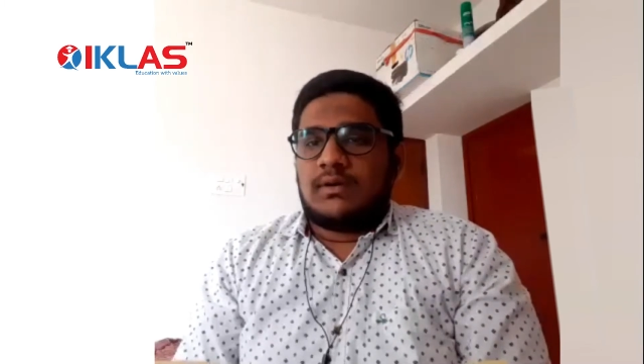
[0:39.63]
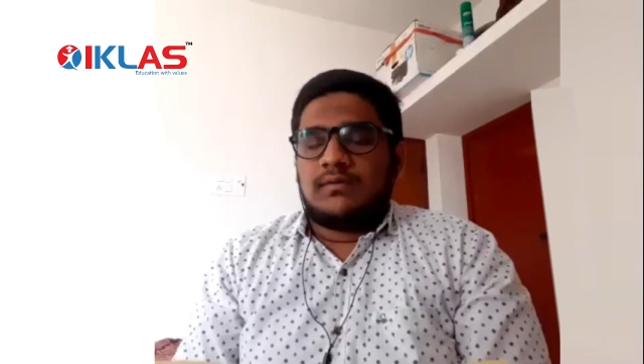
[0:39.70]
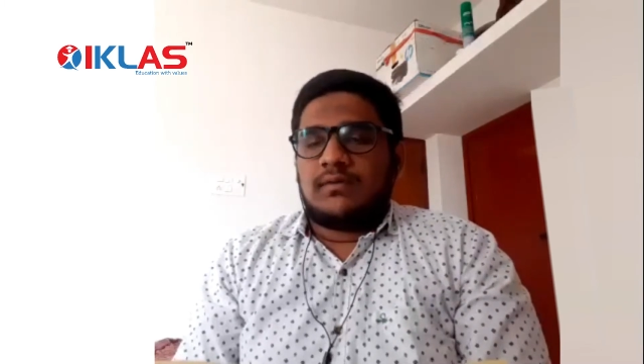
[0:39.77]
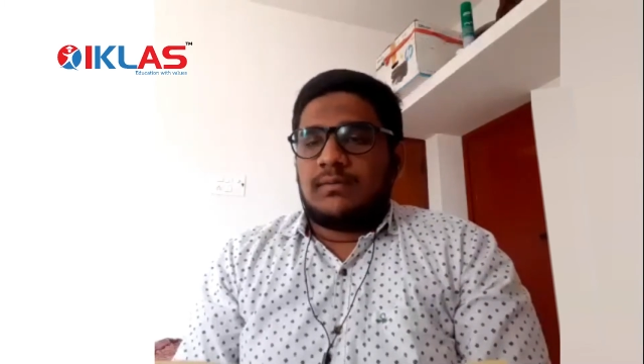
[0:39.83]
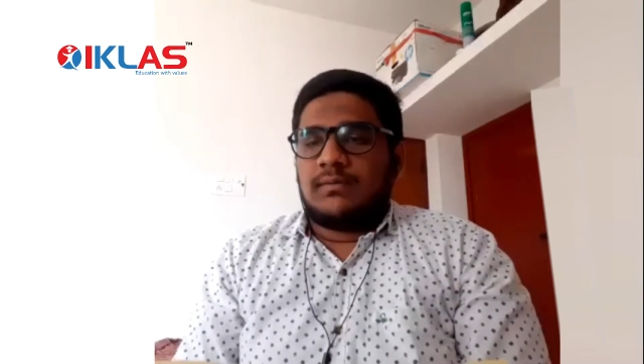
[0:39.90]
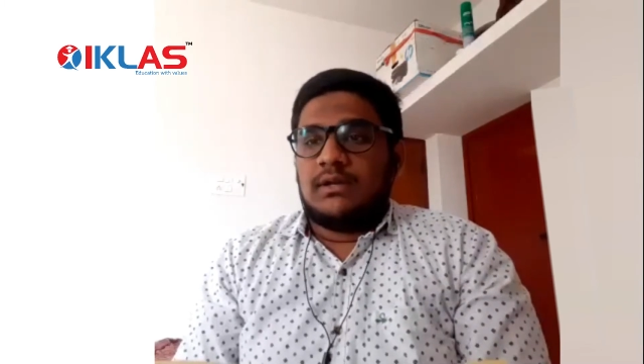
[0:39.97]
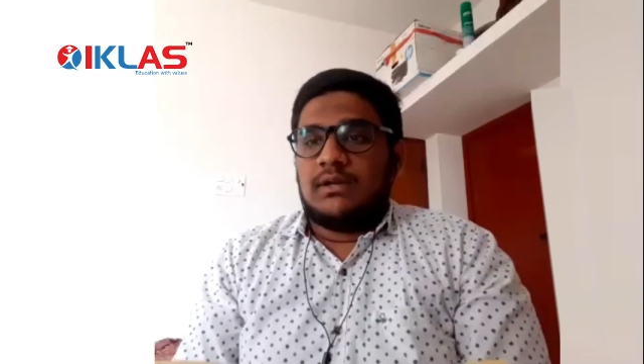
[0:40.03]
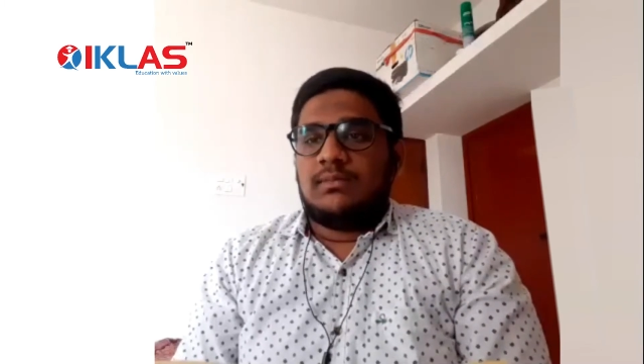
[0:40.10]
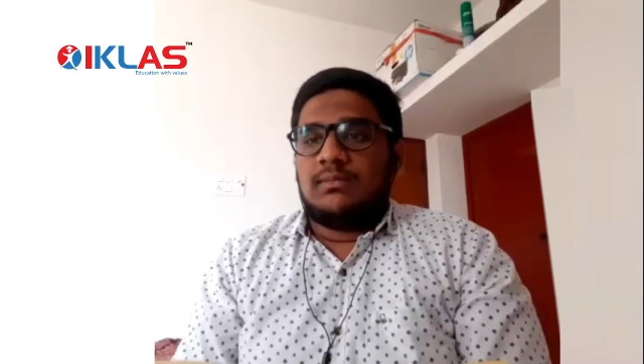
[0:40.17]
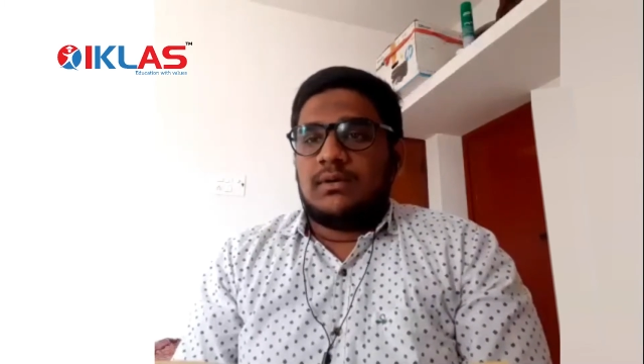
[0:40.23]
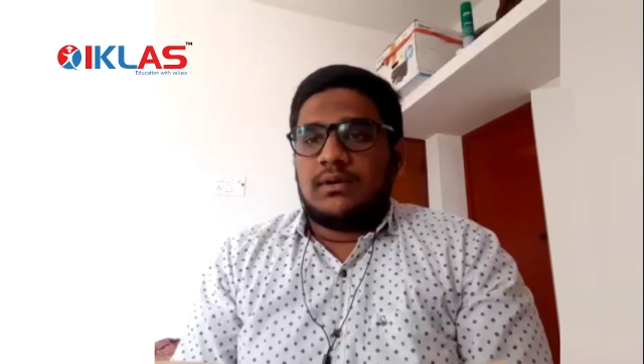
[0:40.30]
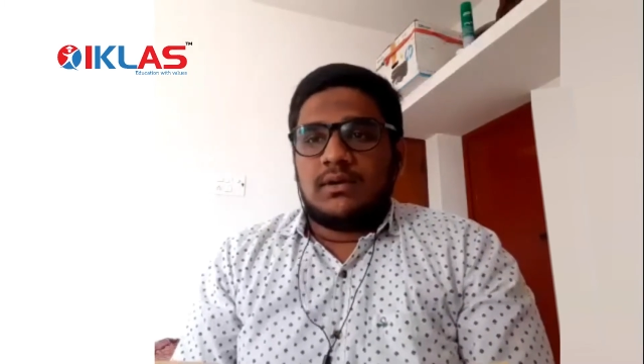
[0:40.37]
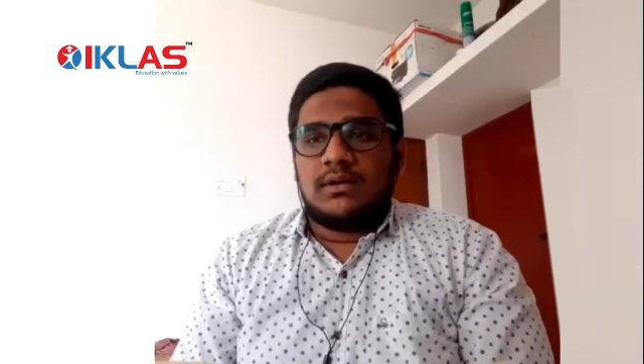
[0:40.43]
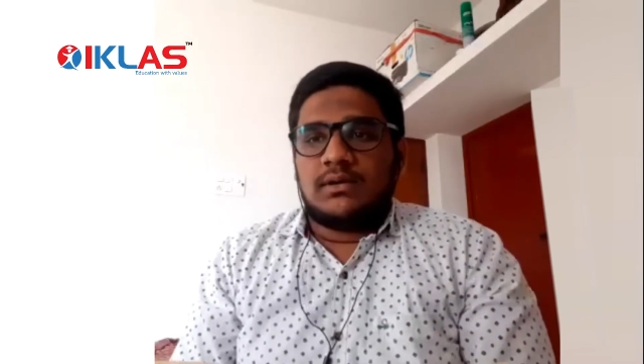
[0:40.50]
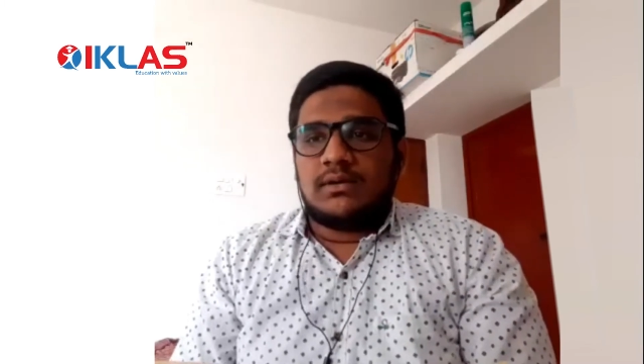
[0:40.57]
from
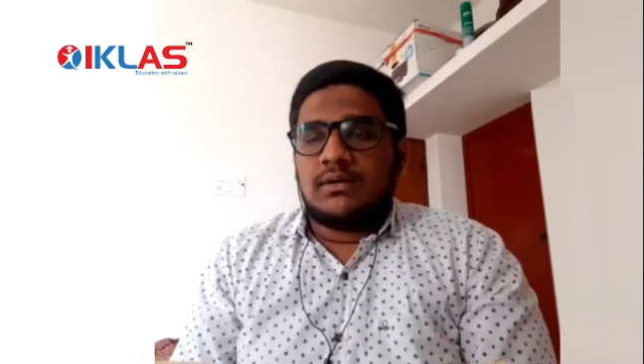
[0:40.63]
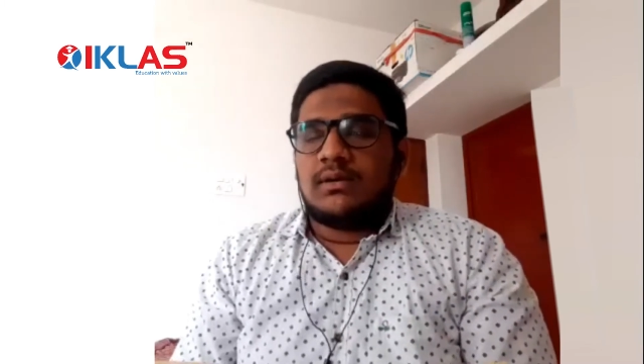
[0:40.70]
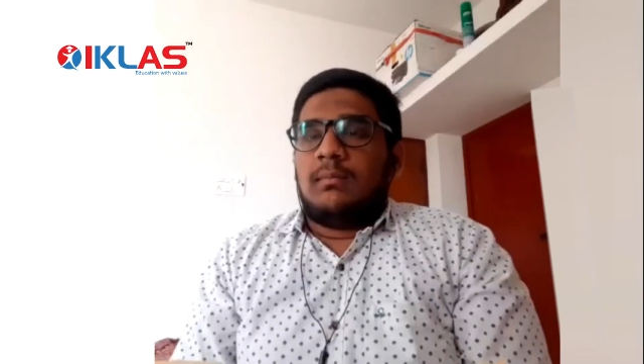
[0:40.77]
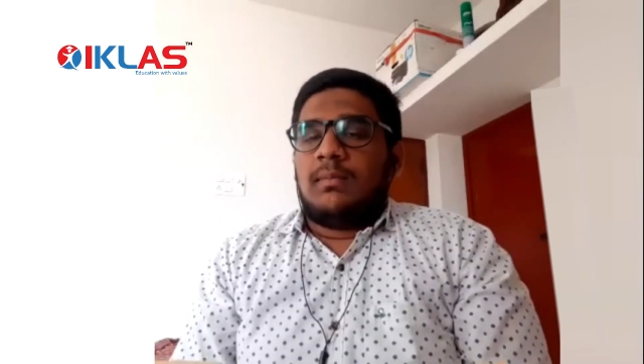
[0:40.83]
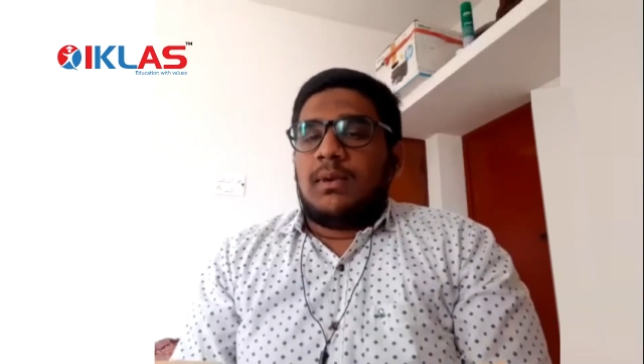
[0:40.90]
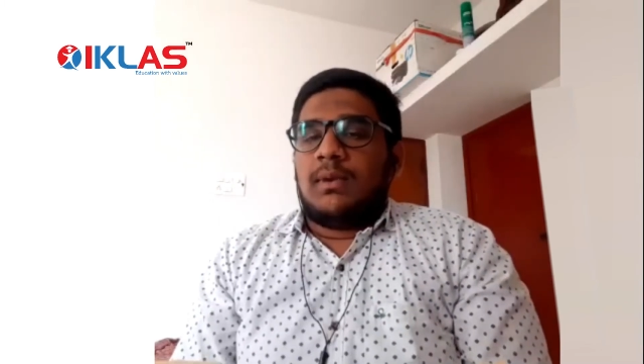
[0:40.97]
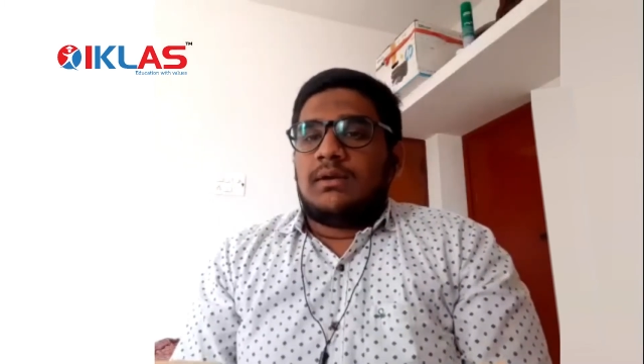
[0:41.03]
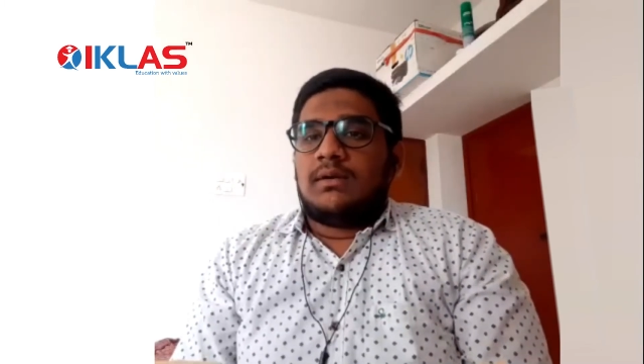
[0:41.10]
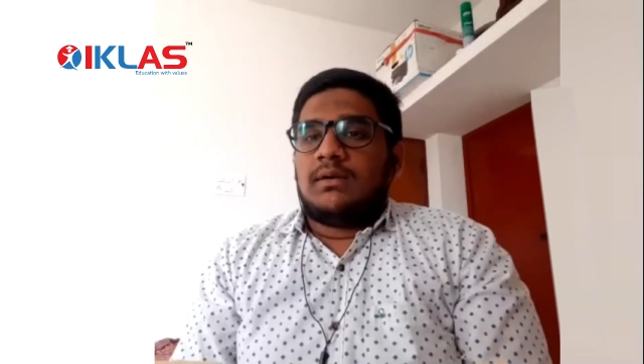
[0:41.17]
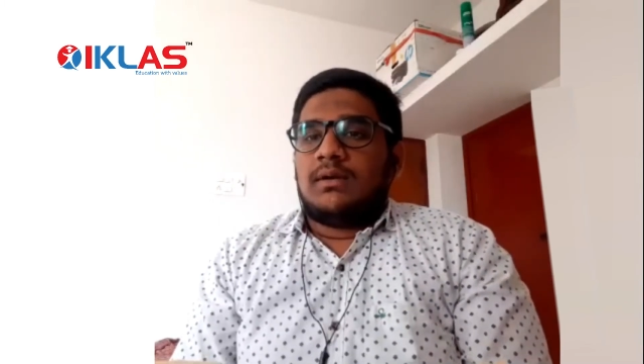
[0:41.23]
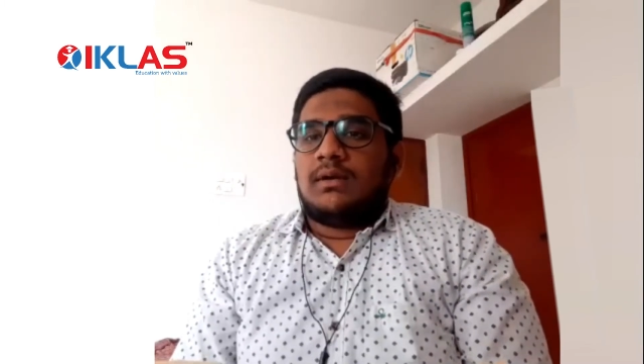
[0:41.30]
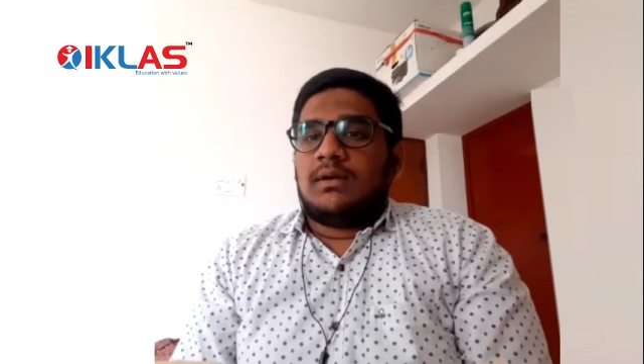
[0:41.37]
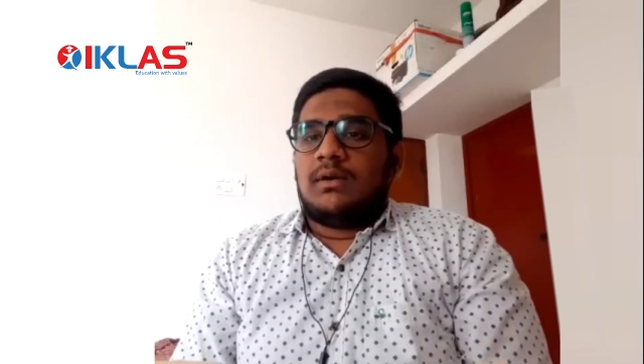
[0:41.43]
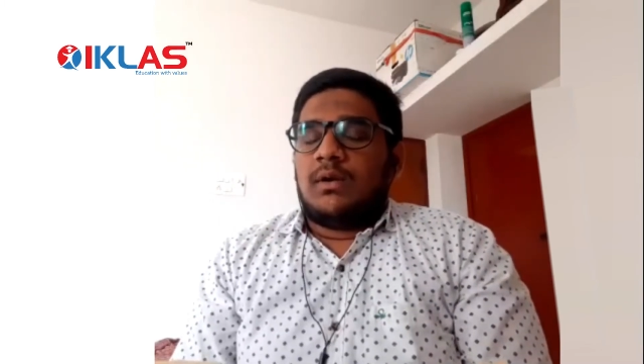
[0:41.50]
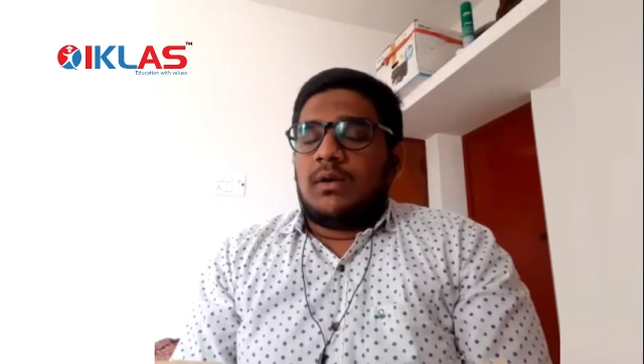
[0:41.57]
anybody, right? But
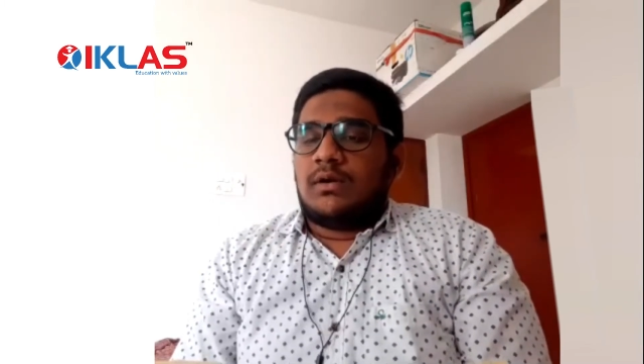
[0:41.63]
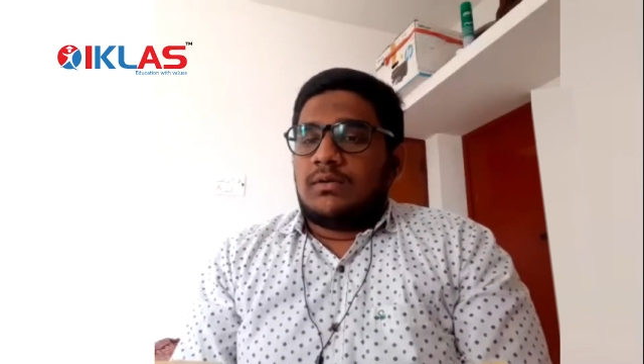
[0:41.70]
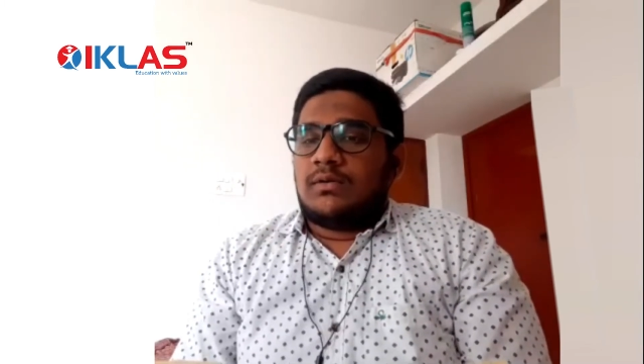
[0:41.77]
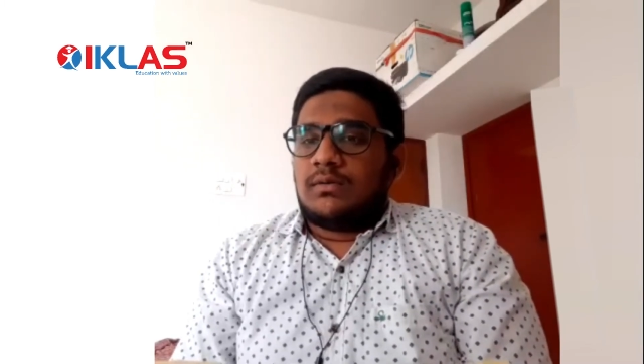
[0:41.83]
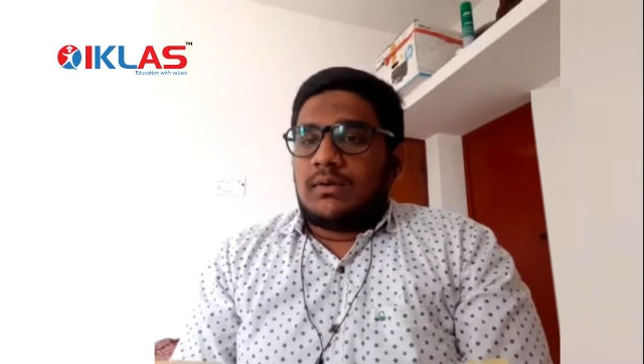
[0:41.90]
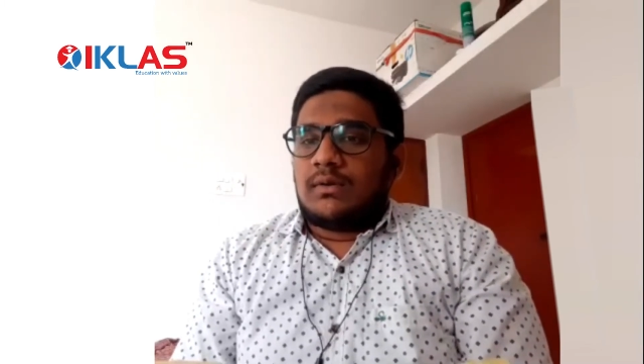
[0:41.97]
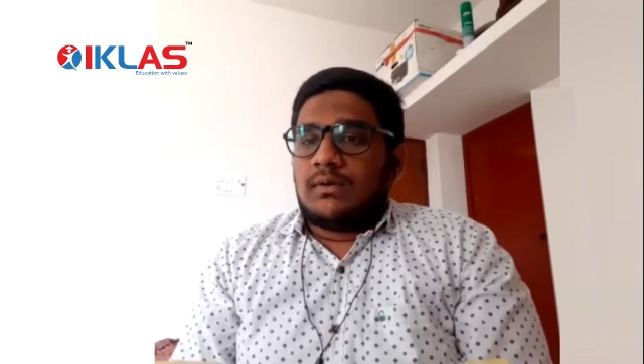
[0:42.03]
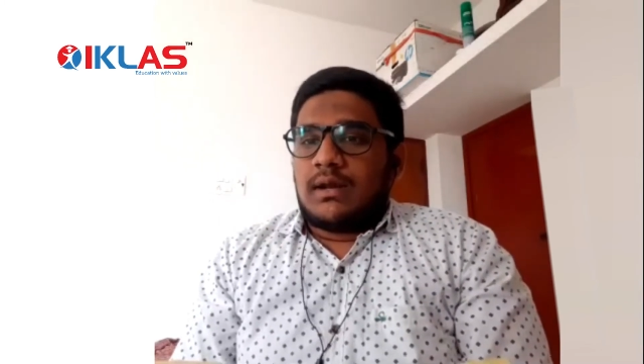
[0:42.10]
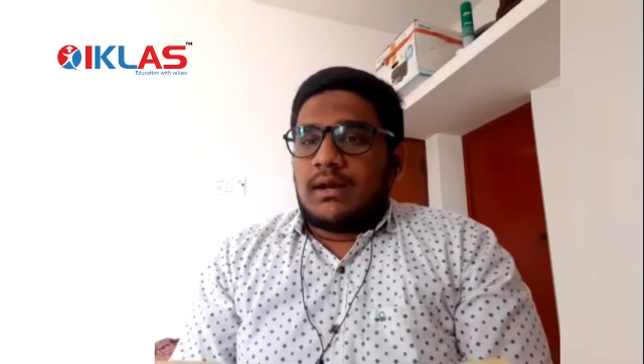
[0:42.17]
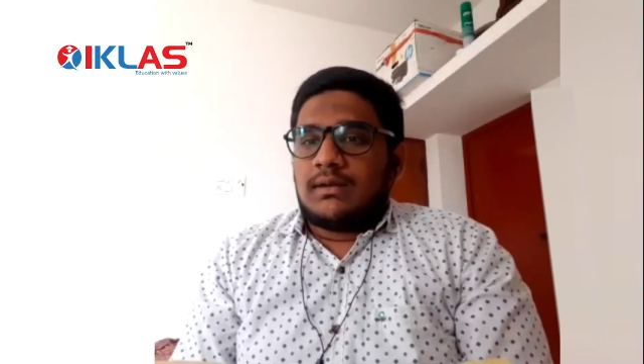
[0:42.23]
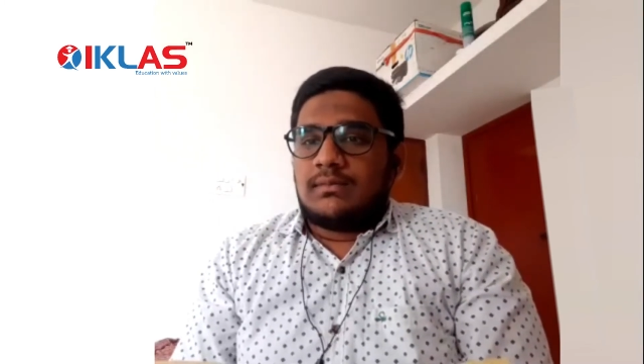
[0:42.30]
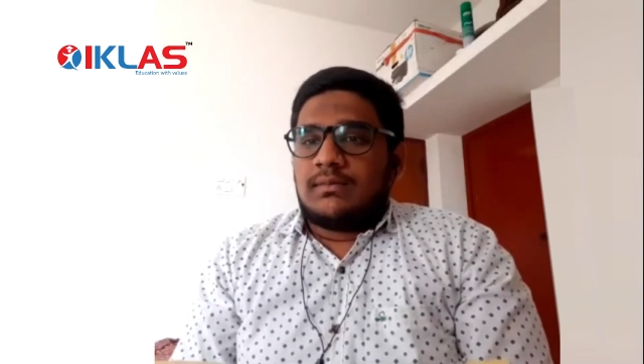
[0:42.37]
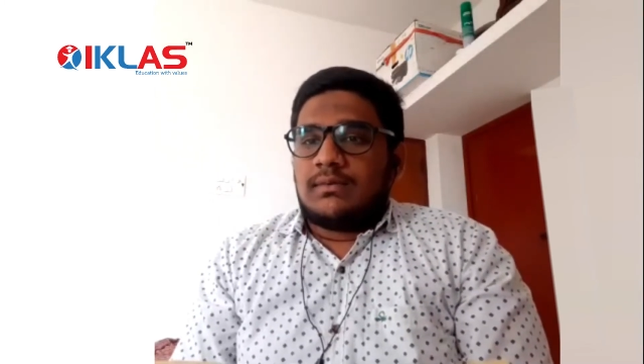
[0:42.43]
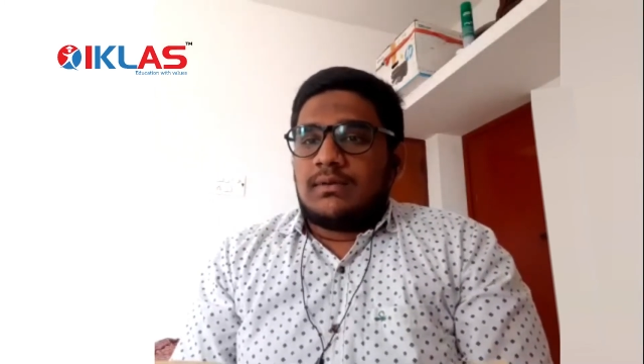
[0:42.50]
in order to crack